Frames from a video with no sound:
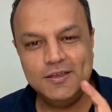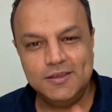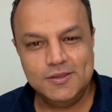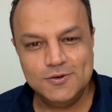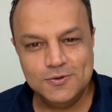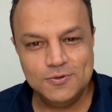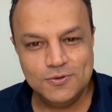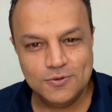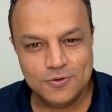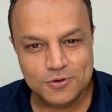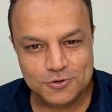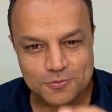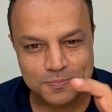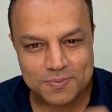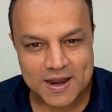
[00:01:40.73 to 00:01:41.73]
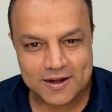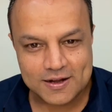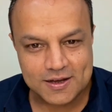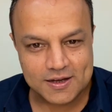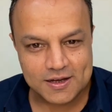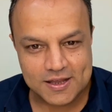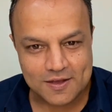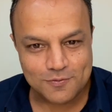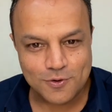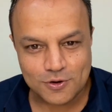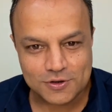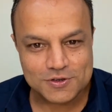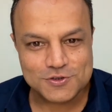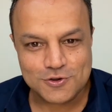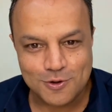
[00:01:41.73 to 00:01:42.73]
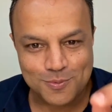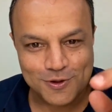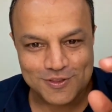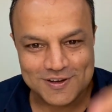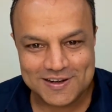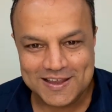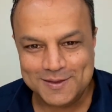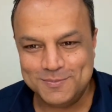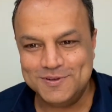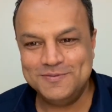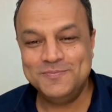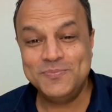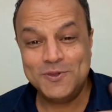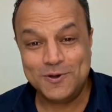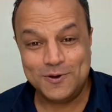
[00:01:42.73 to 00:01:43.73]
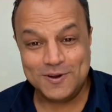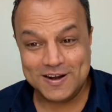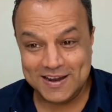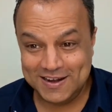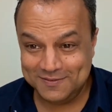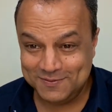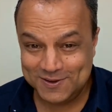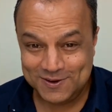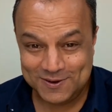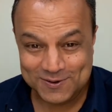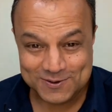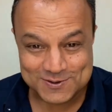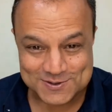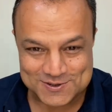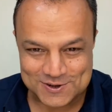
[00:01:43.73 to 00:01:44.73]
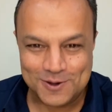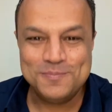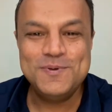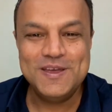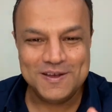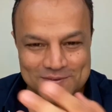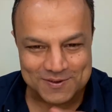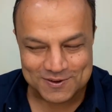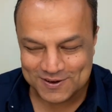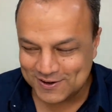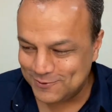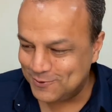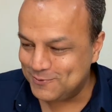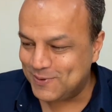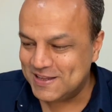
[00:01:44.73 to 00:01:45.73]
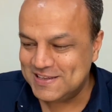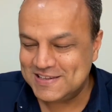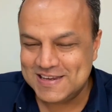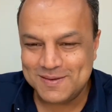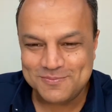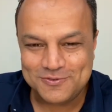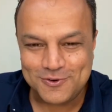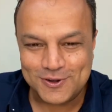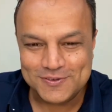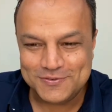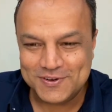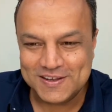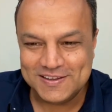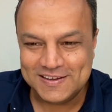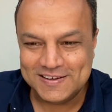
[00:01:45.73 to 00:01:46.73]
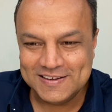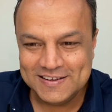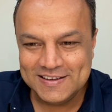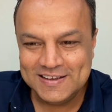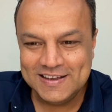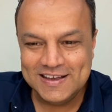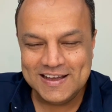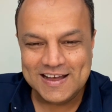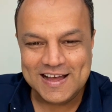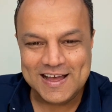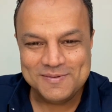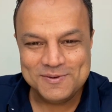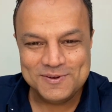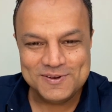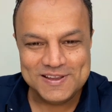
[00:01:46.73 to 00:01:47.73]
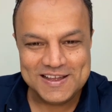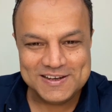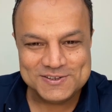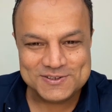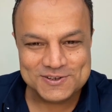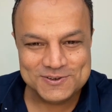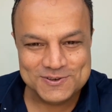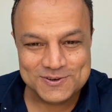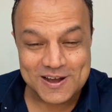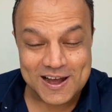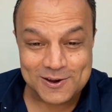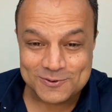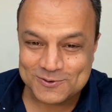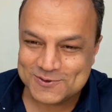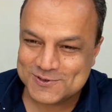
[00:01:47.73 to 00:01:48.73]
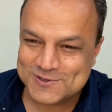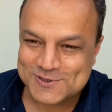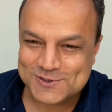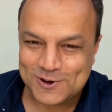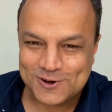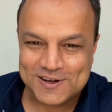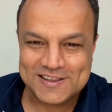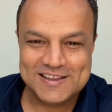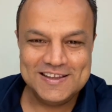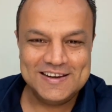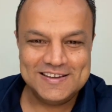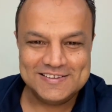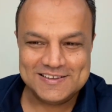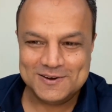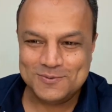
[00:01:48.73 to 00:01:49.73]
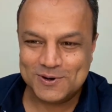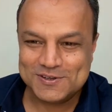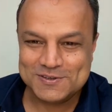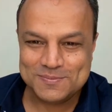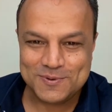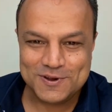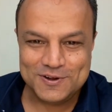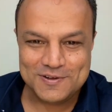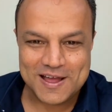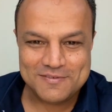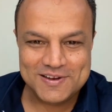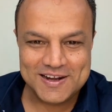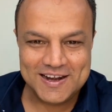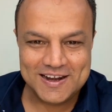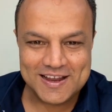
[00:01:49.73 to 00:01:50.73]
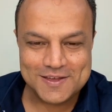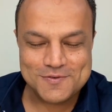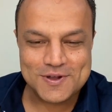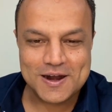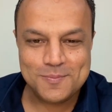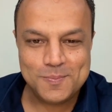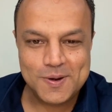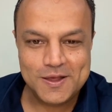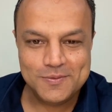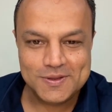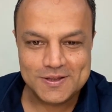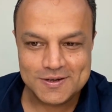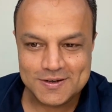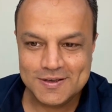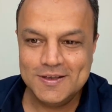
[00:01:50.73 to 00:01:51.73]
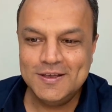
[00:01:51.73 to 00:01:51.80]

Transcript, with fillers: You know you practically have got the job on the table. Alright? We're not going to stop here. We're going to go one step further. I'm going to then show you how to sort the result. What's the point of having data if you can't play with it?